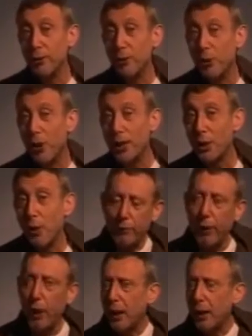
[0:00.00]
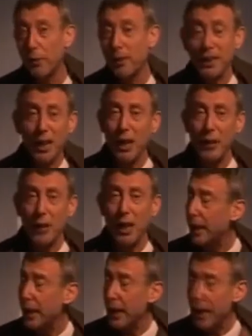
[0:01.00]
Try to fuck them. It's kind of...
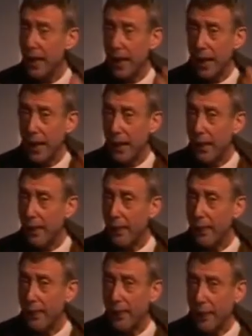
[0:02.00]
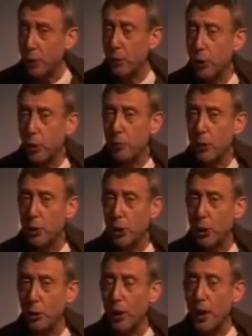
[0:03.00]
That's what you must
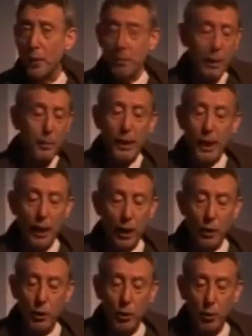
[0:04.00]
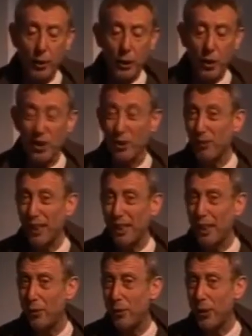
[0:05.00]
do. Maybe they'll ask you questions that really
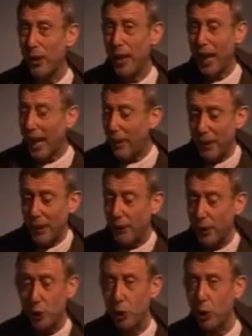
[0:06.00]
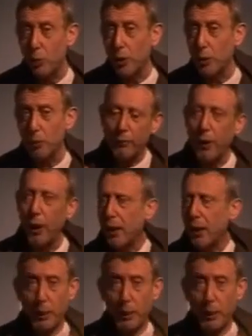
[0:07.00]
don't have anything to do with the fuck.